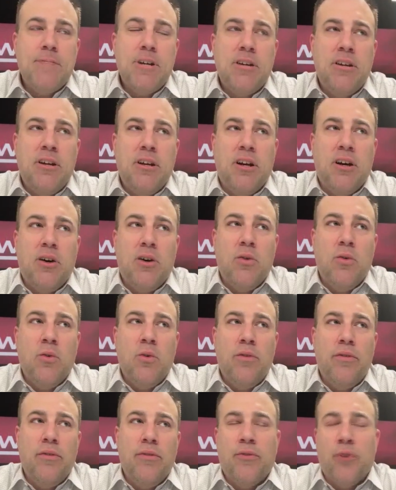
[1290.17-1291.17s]
You know,
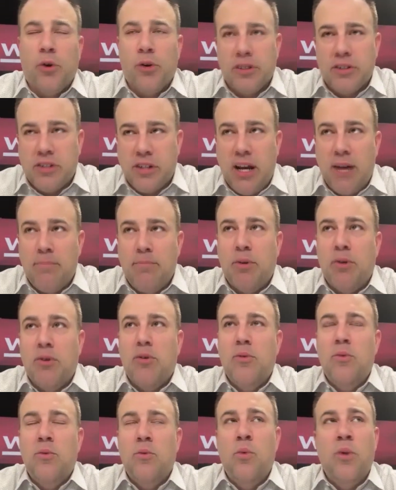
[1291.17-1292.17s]
for
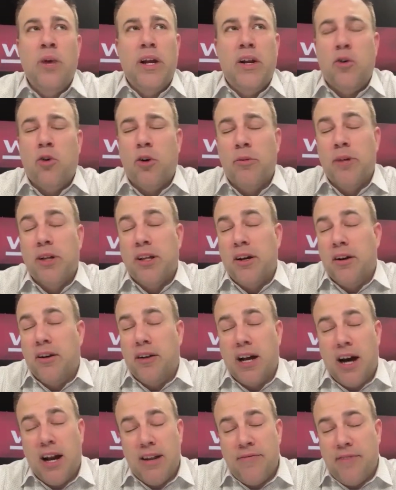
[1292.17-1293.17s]
example, we normally are
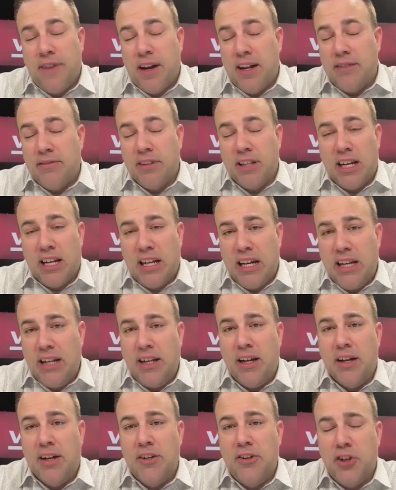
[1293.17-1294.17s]
not a fan of La
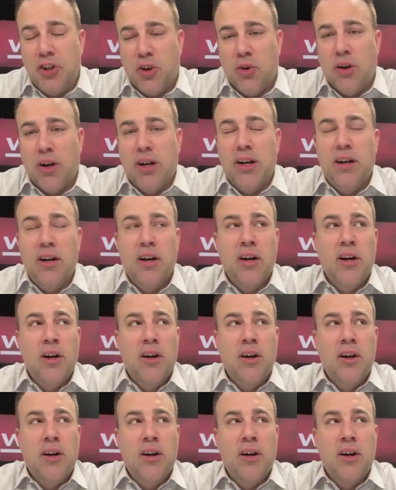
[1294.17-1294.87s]
Nina during